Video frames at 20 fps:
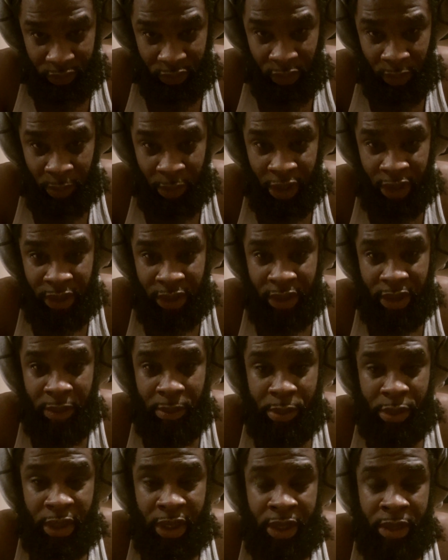I make the
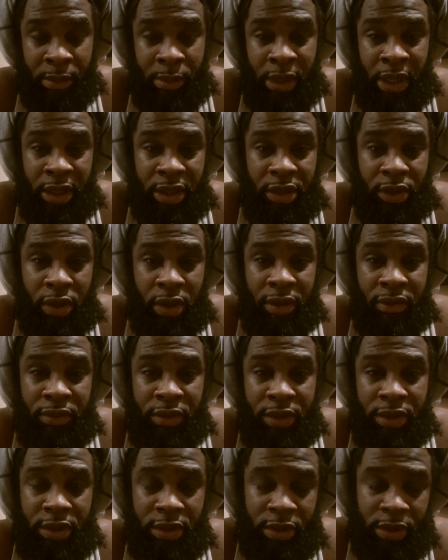complaint about the
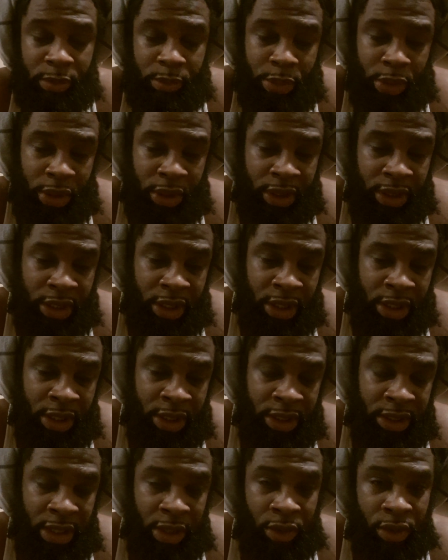officers pulling
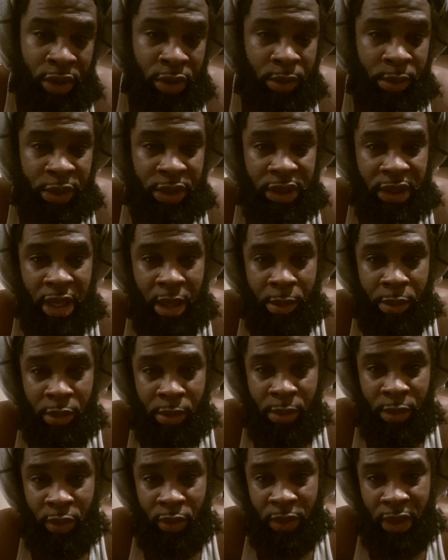guns out on me,
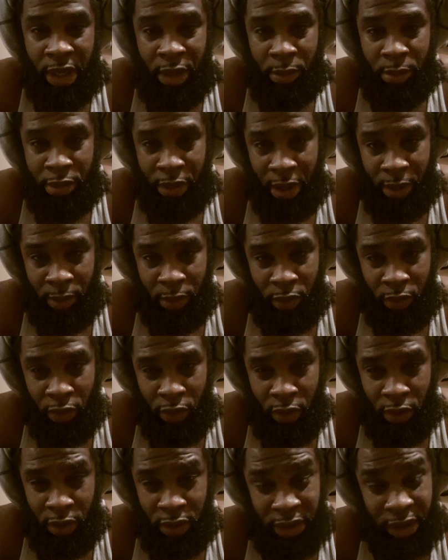stopping me without probable
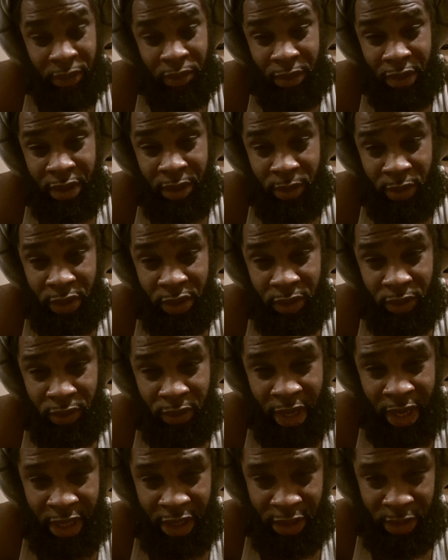cause. They really was
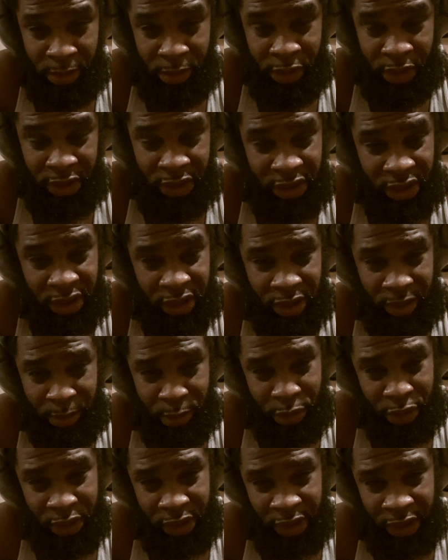harassment, just
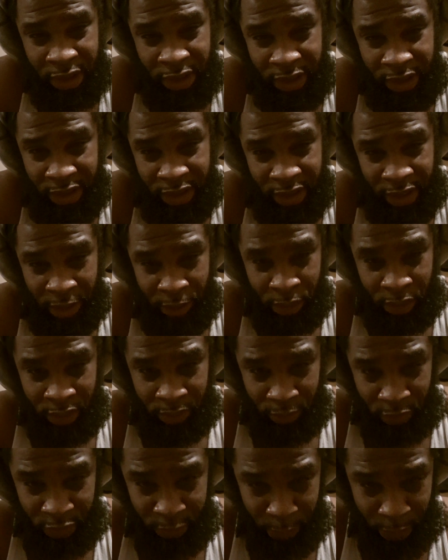pretended that they was
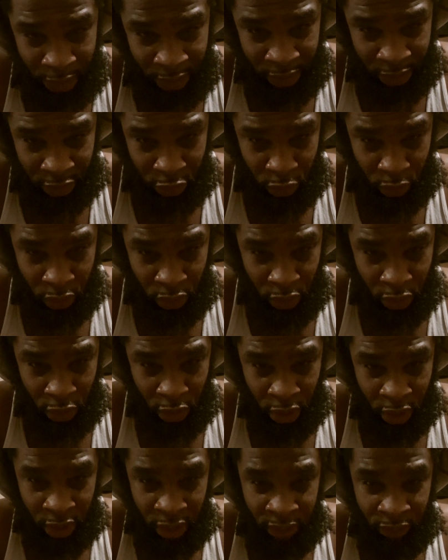responding to a
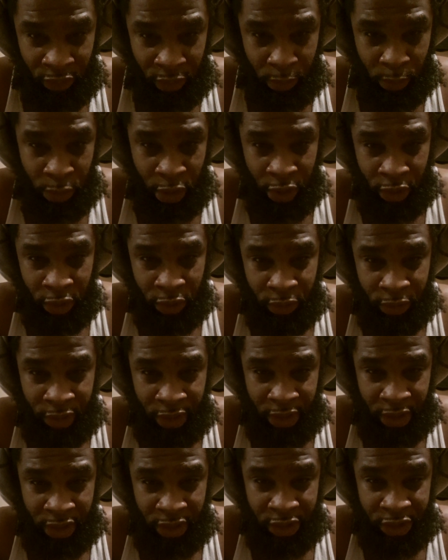call of a
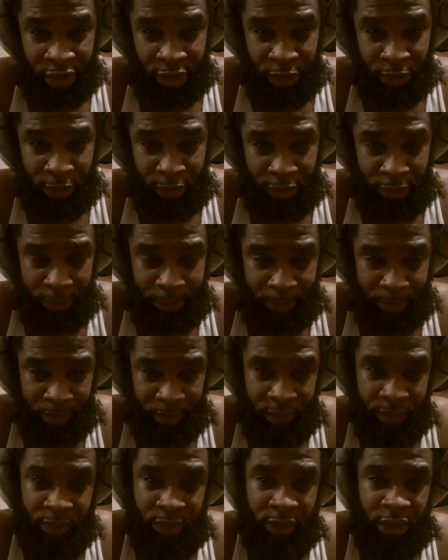burglary at a church
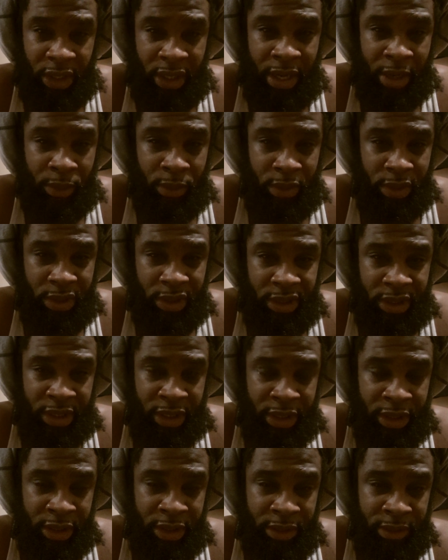that I was
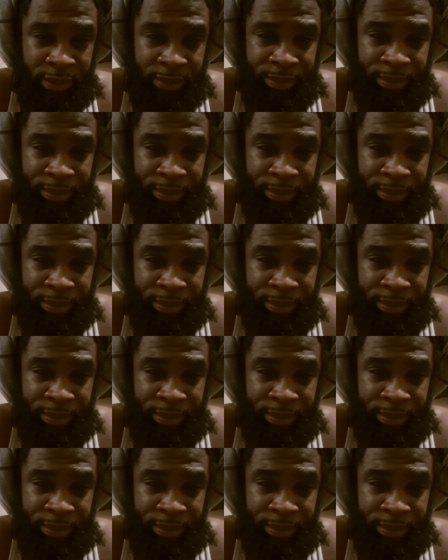attending